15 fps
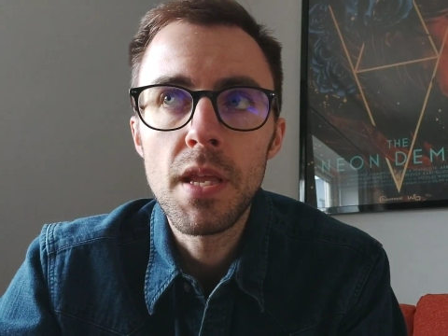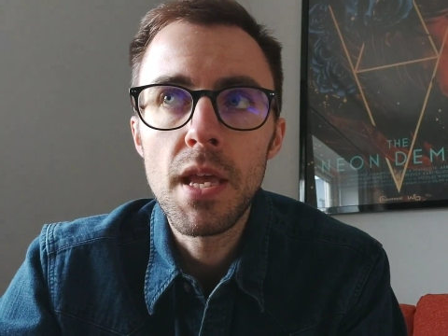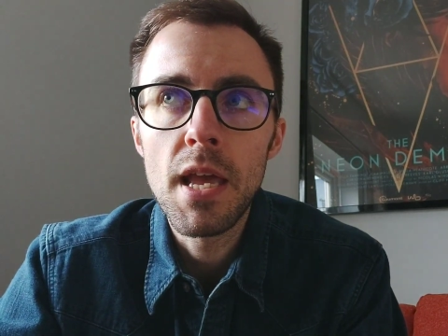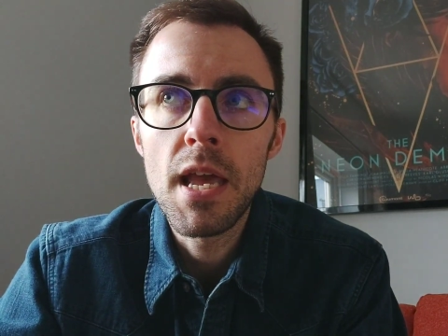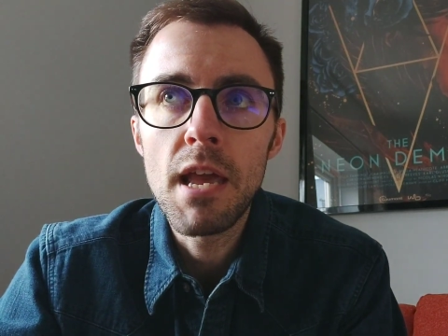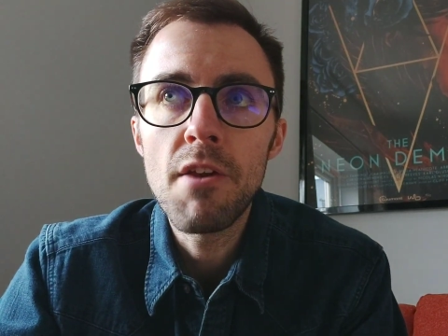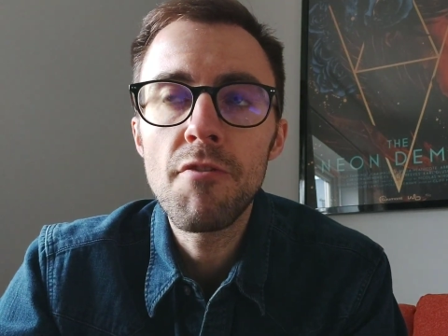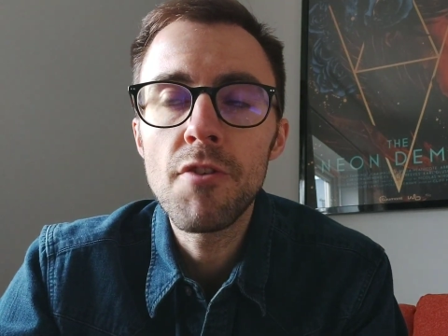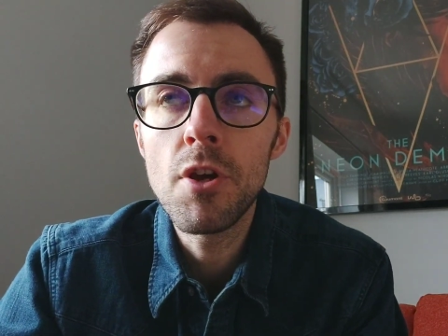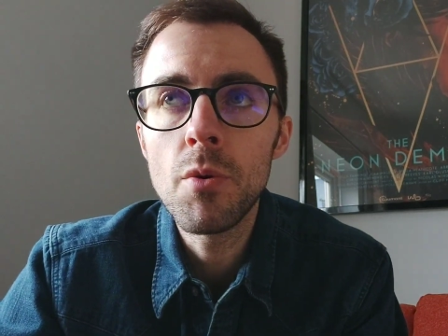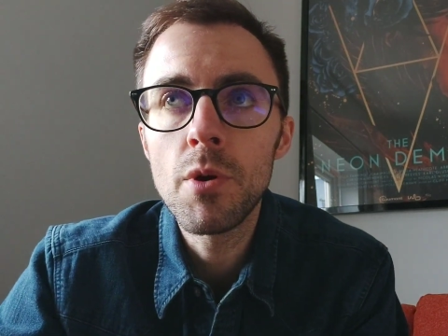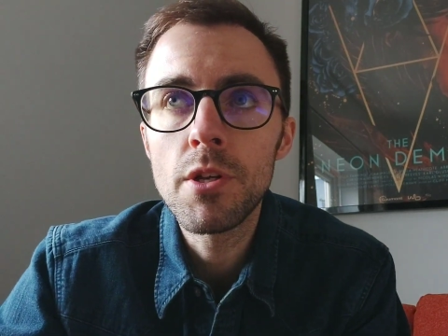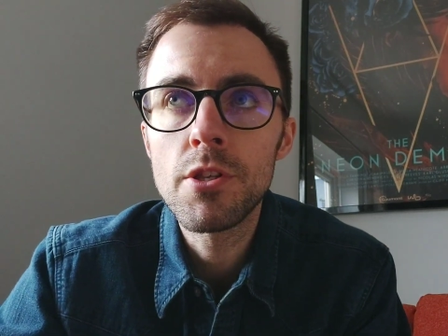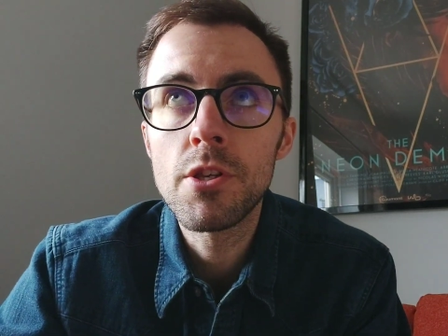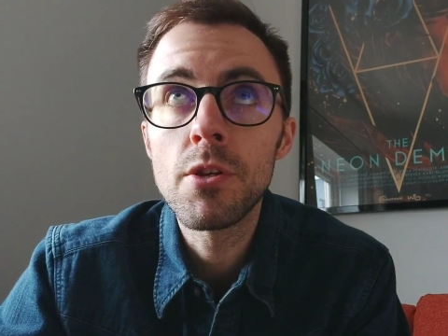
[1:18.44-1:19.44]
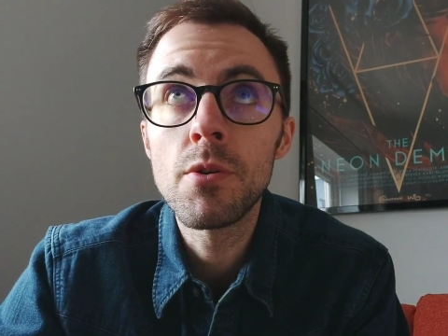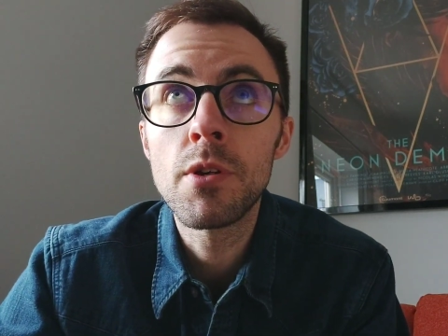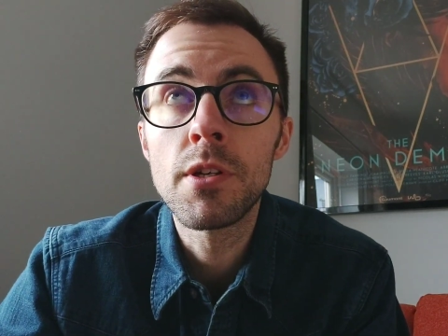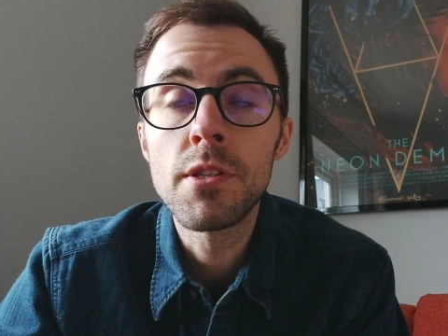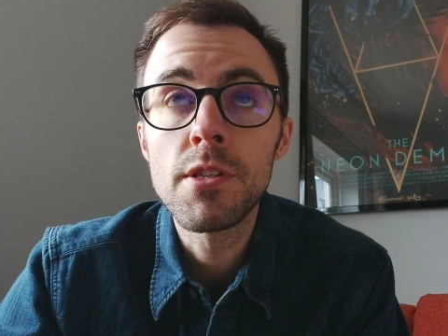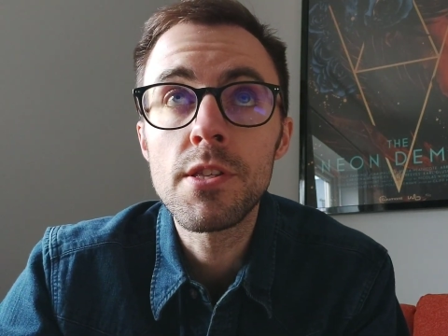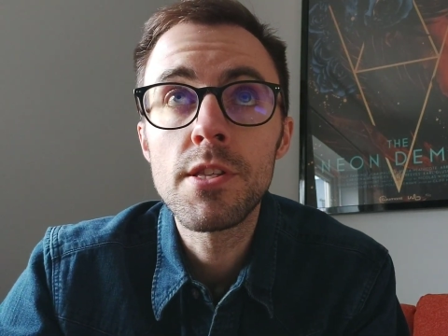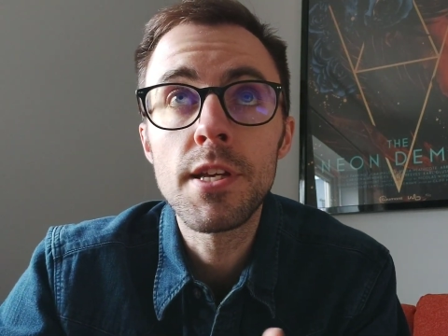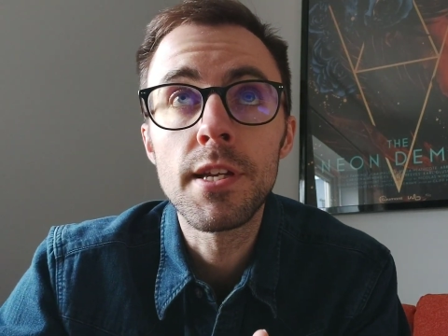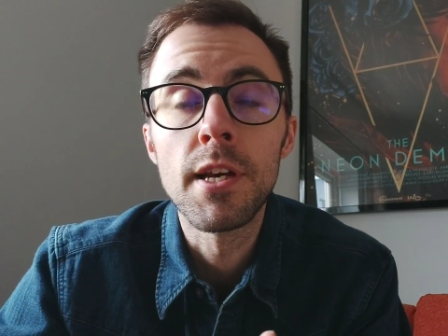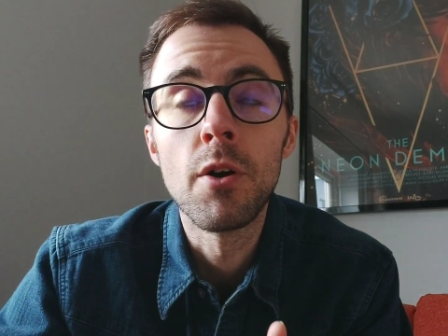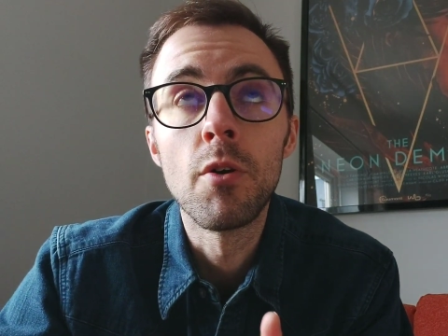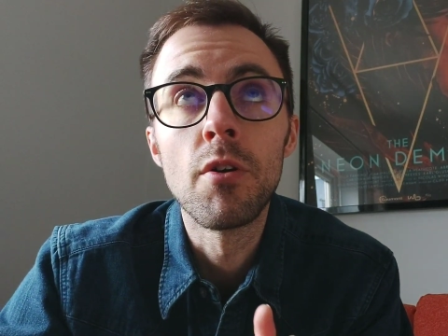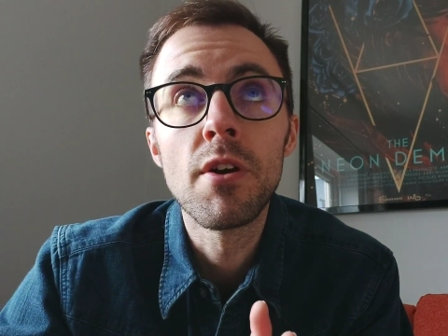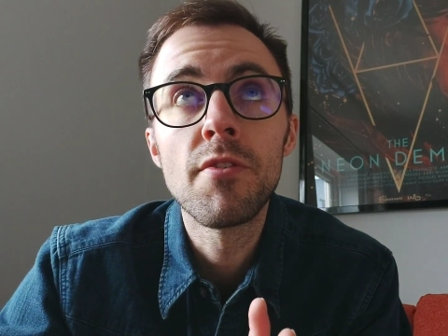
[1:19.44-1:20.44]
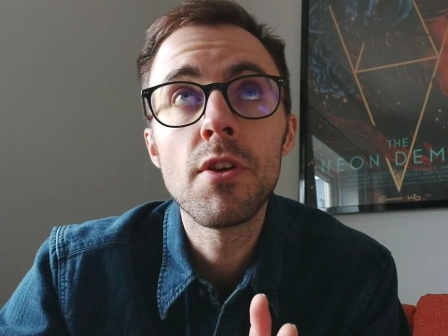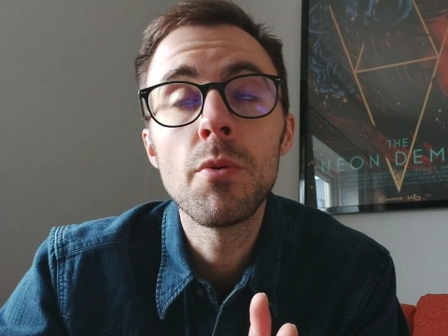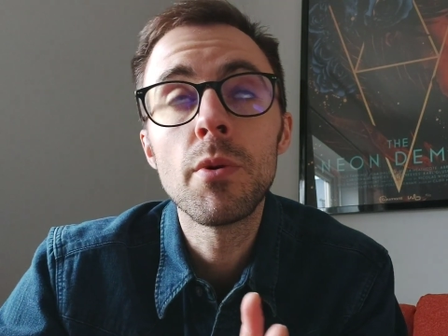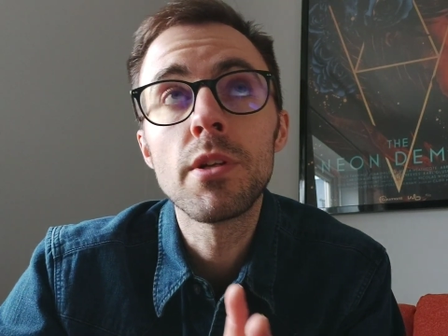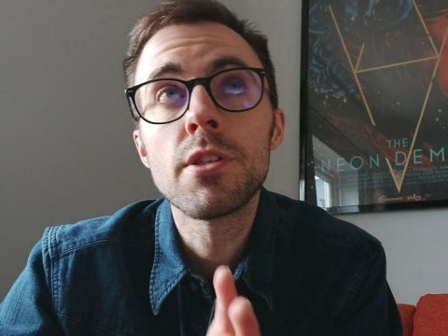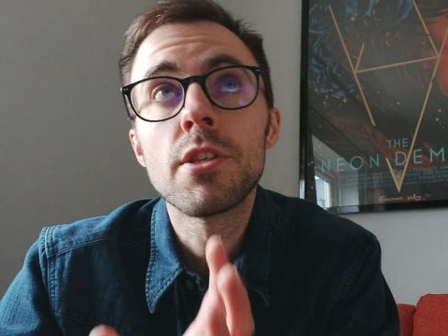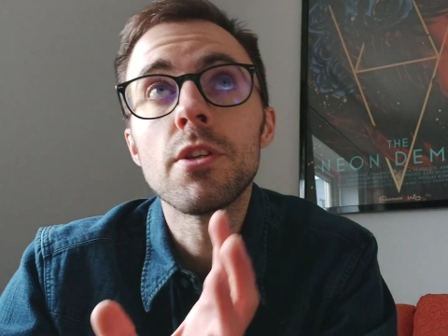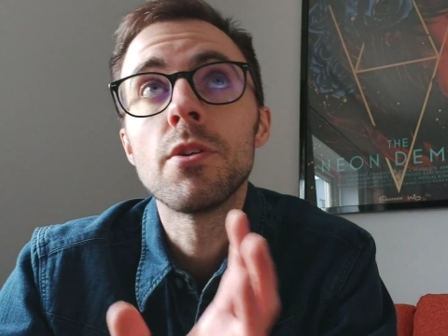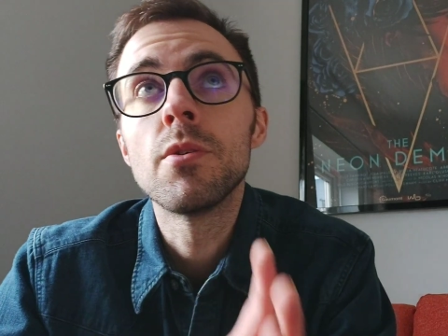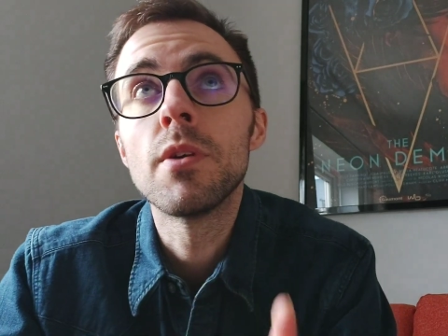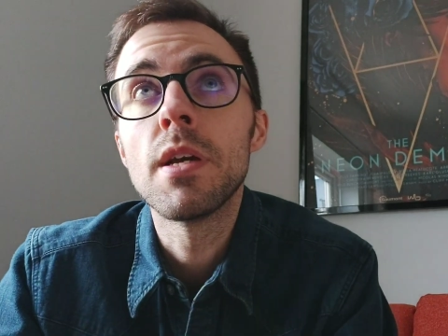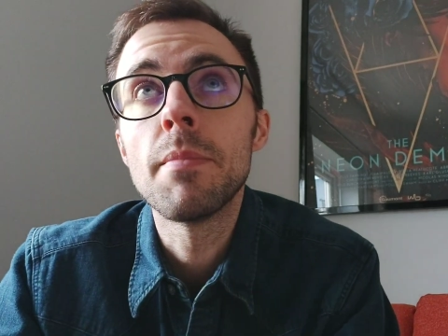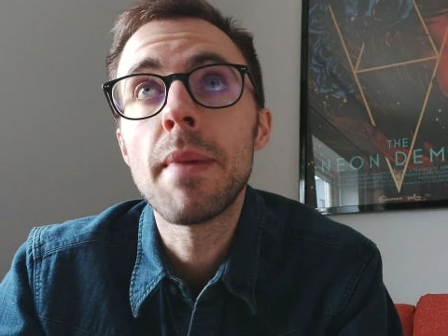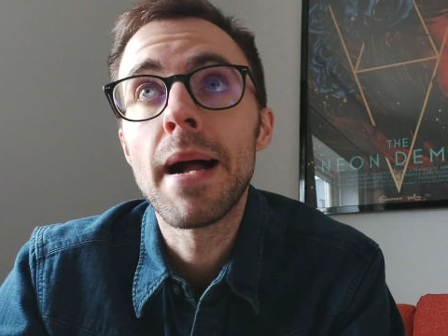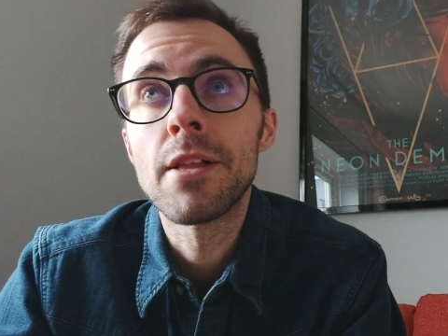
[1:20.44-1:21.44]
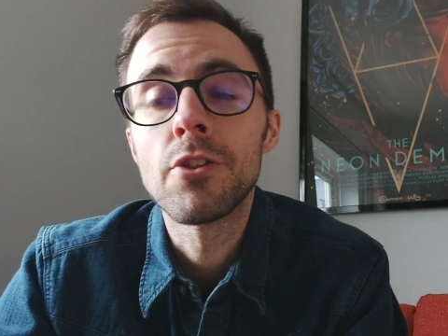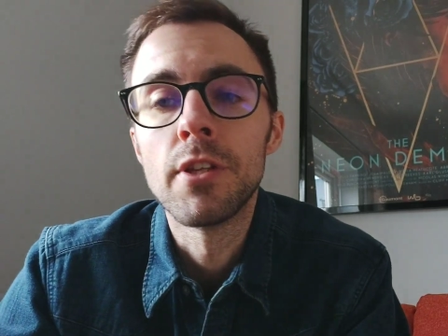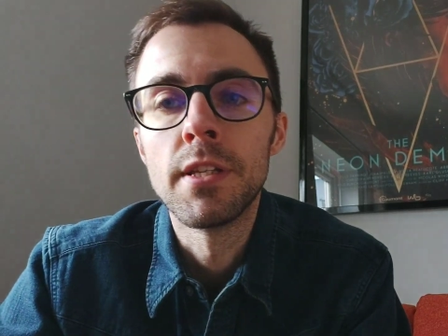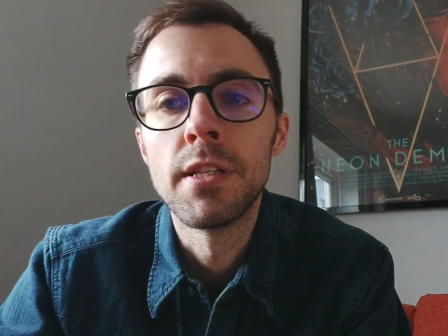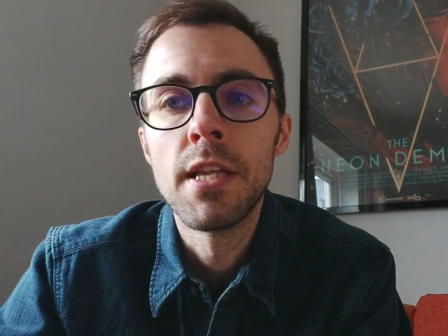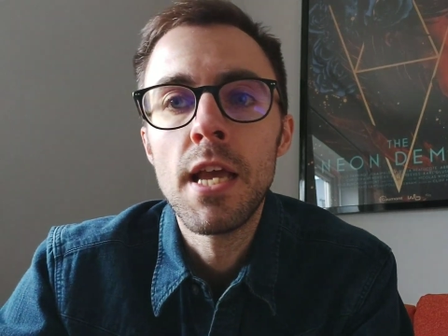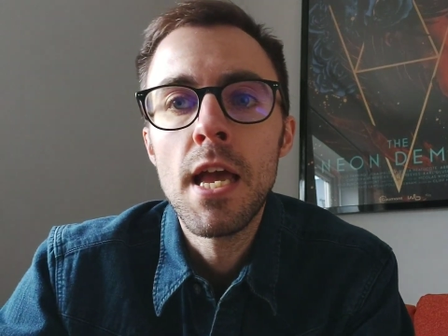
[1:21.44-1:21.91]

if you were to consider, or if you were to imagine